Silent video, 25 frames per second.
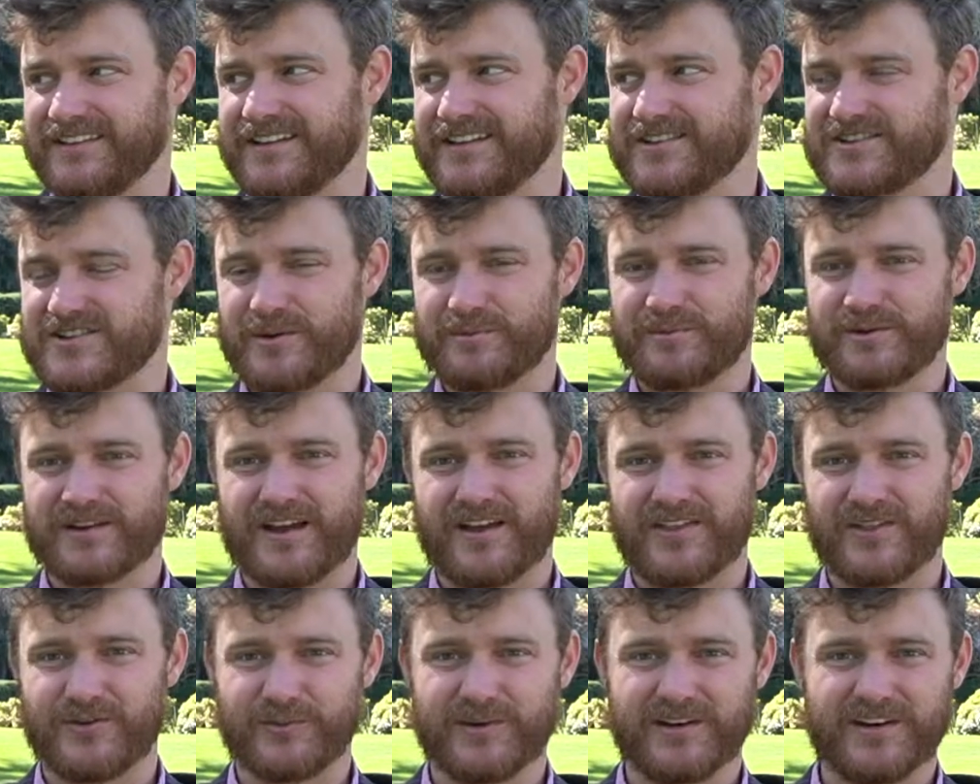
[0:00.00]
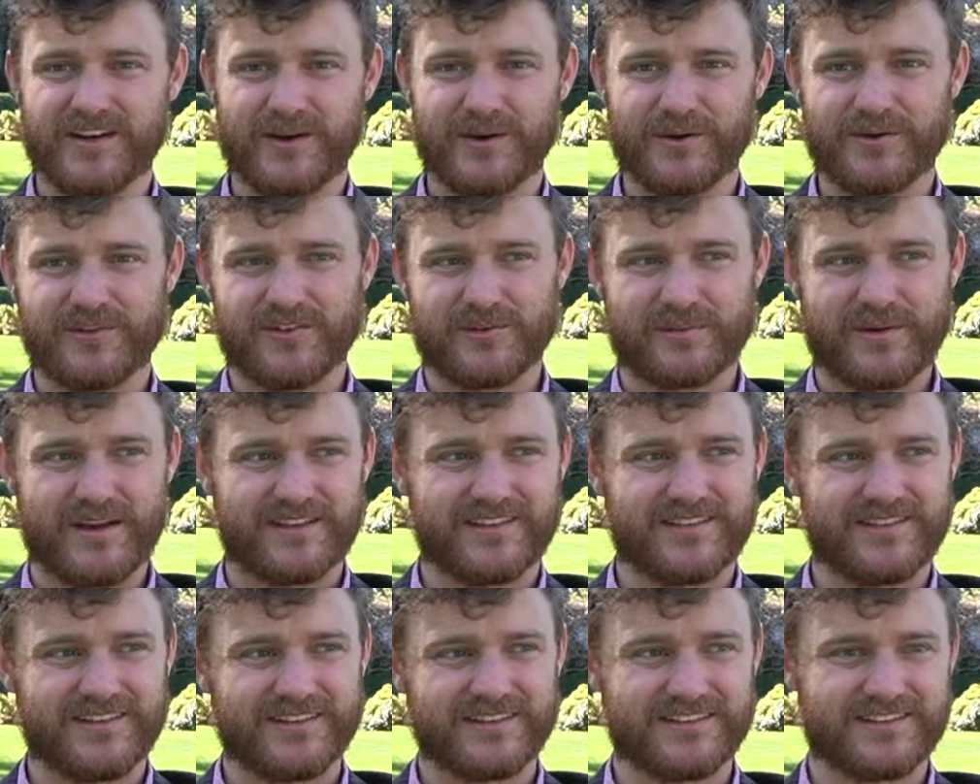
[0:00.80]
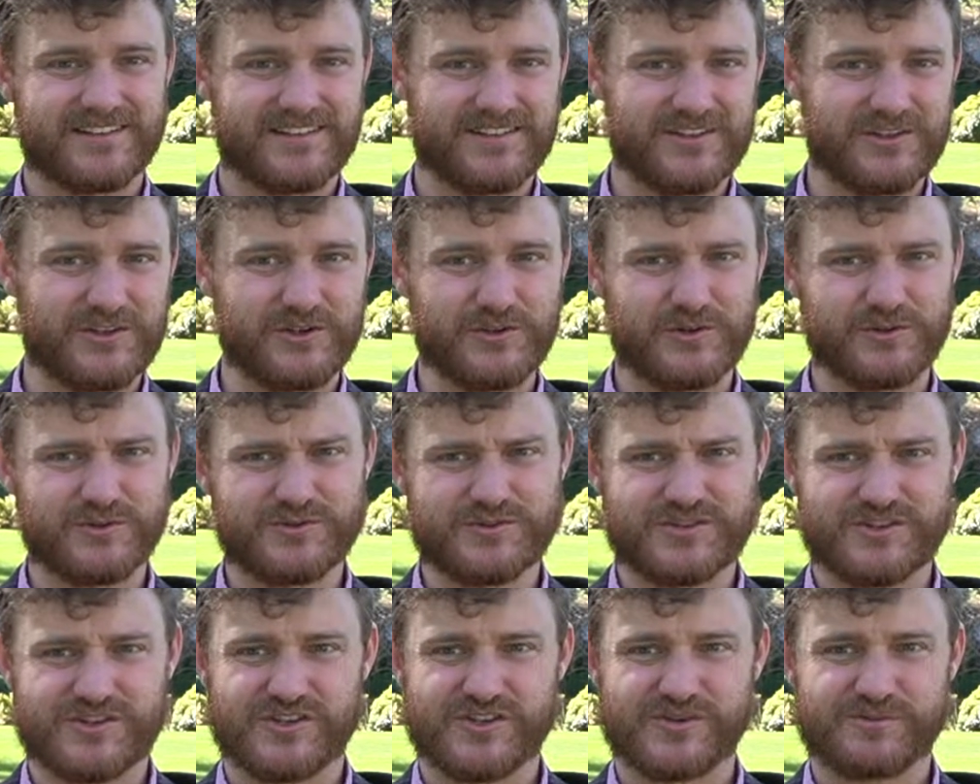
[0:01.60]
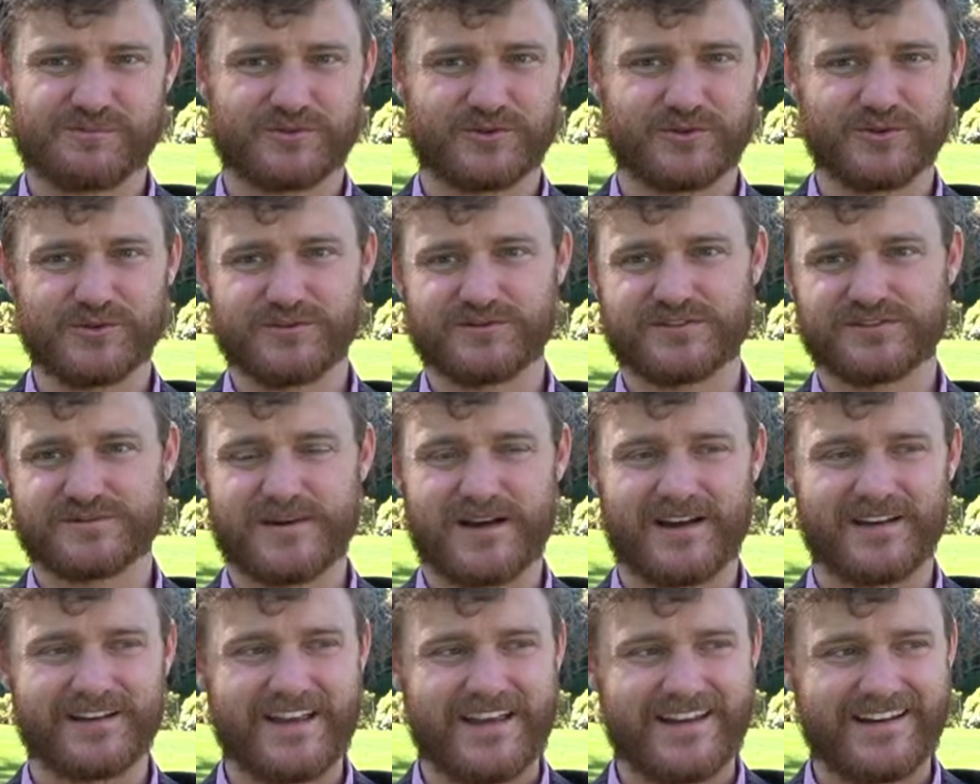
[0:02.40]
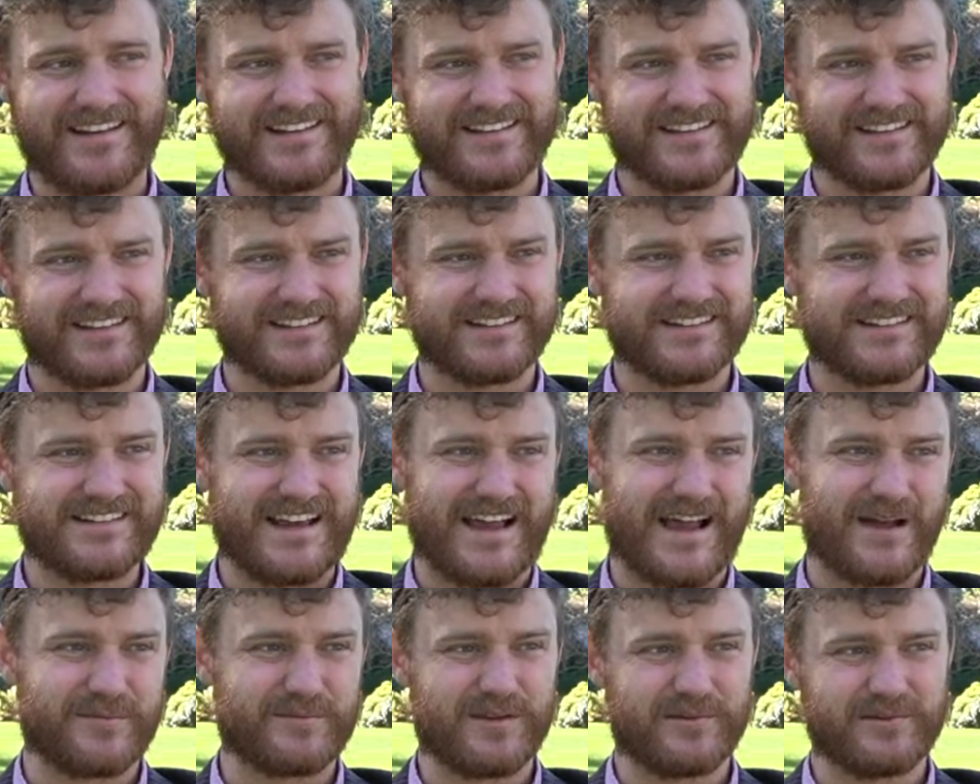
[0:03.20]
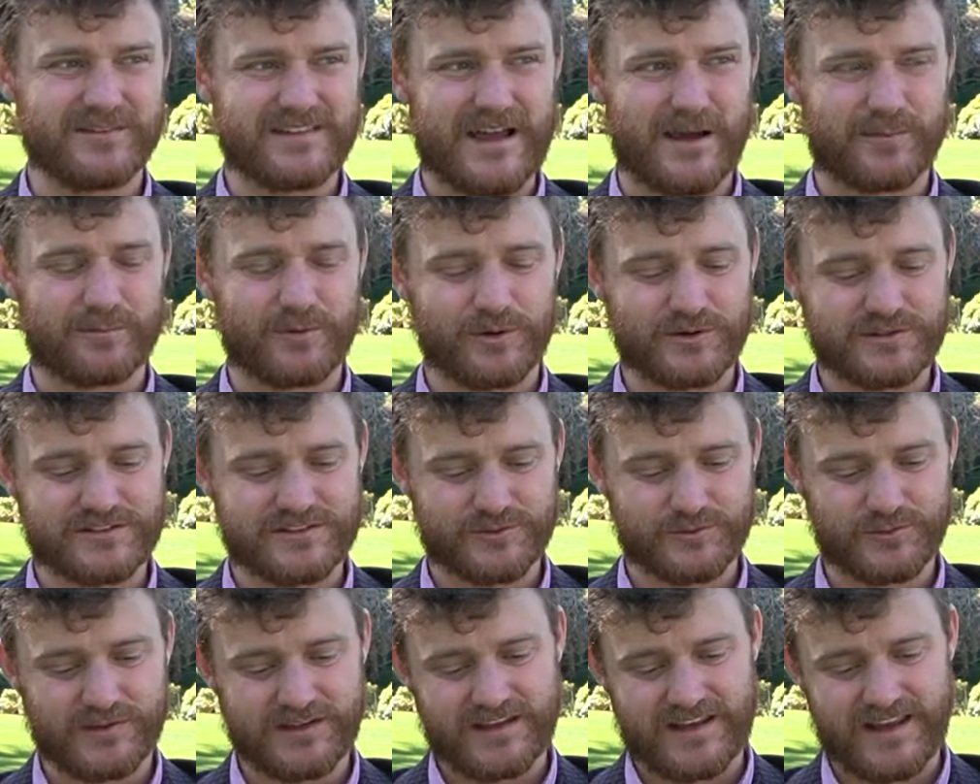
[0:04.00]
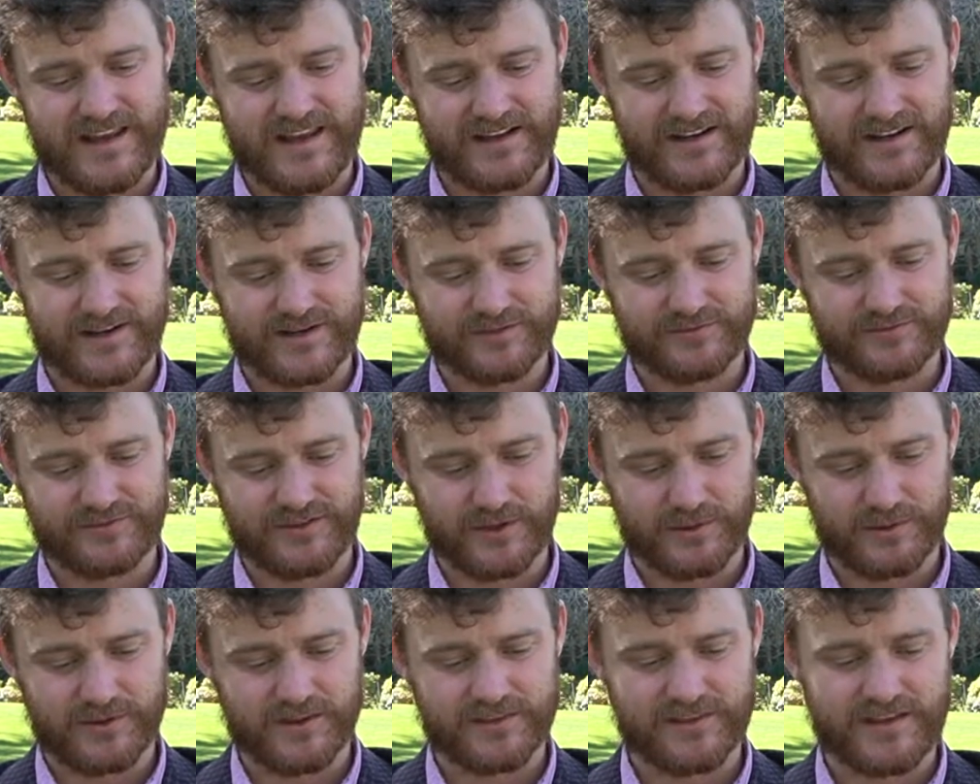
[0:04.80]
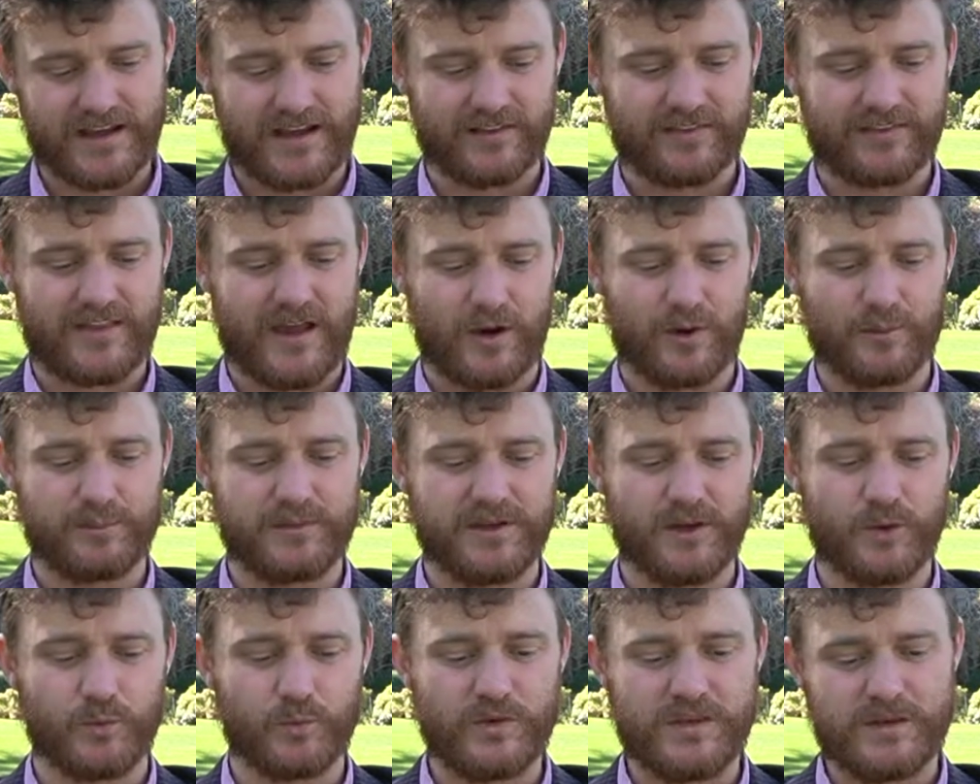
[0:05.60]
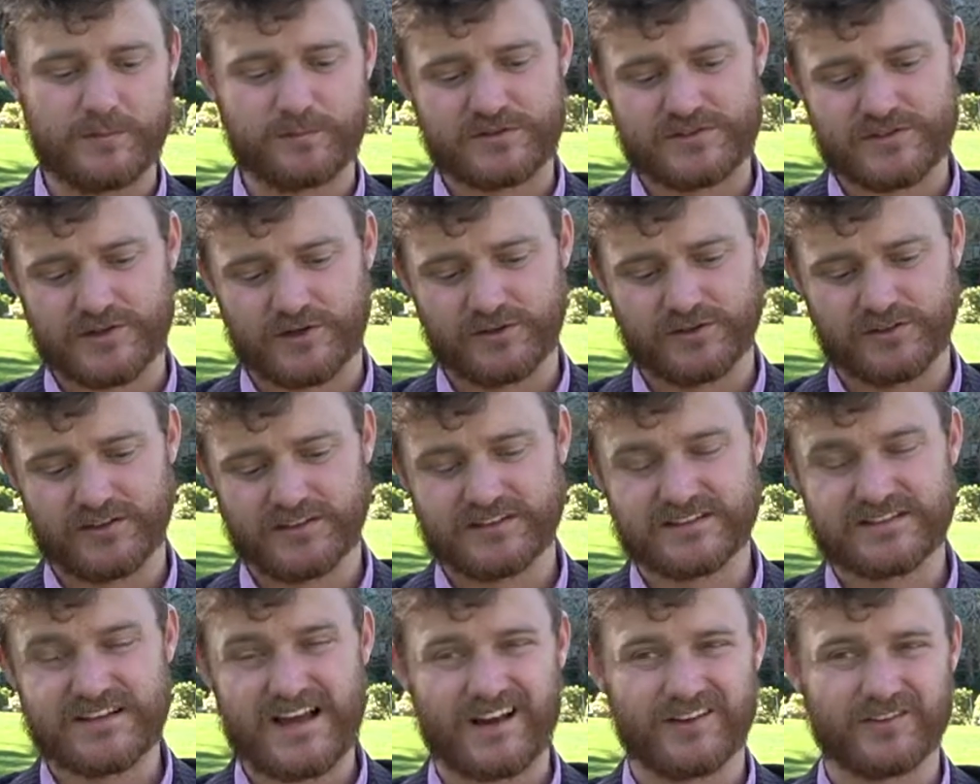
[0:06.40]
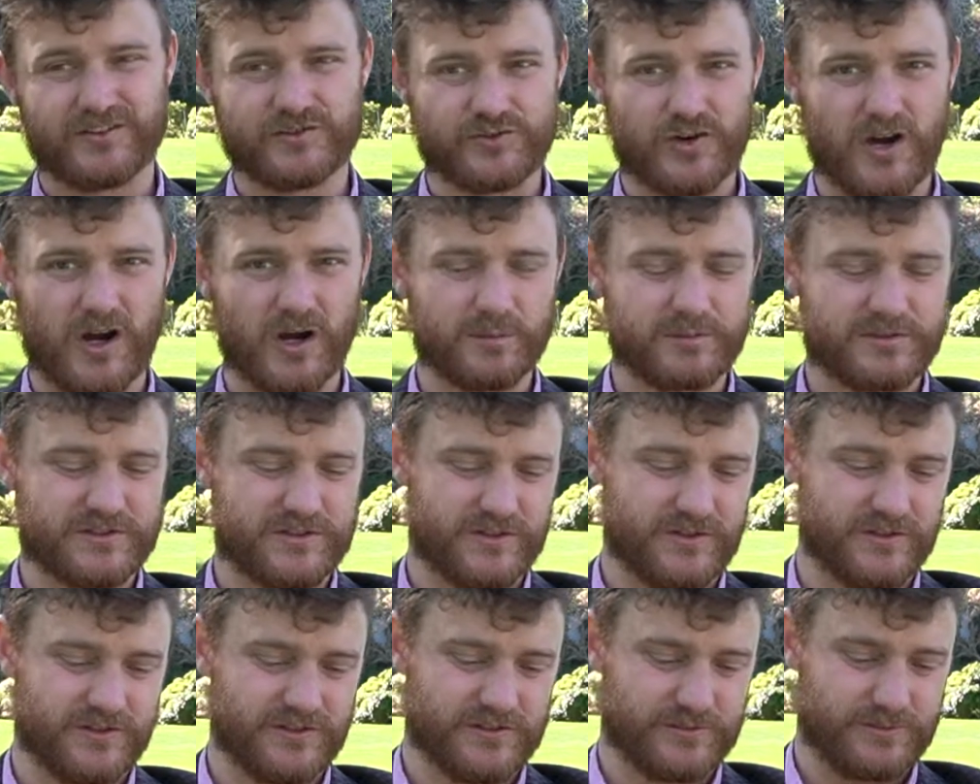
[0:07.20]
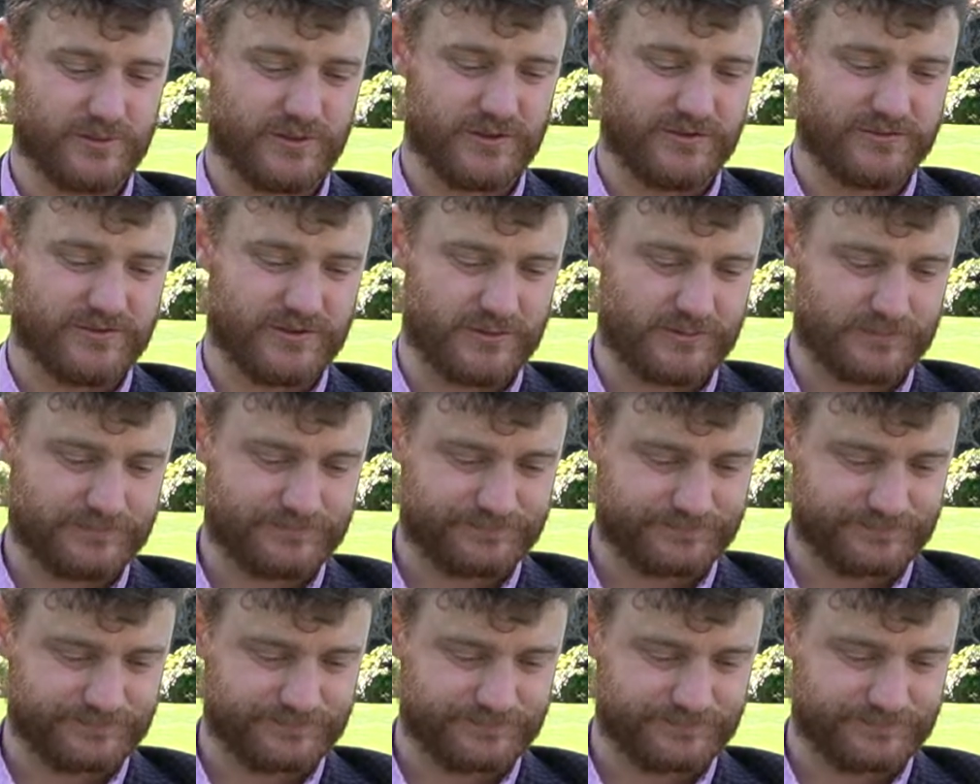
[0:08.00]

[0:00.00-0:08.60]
that jumping out the window is the best thing to do to prove spontaneity, then yeah, maybe that person we can't interfere with. That would be a weak paternalist, not a strong paternalist point of view.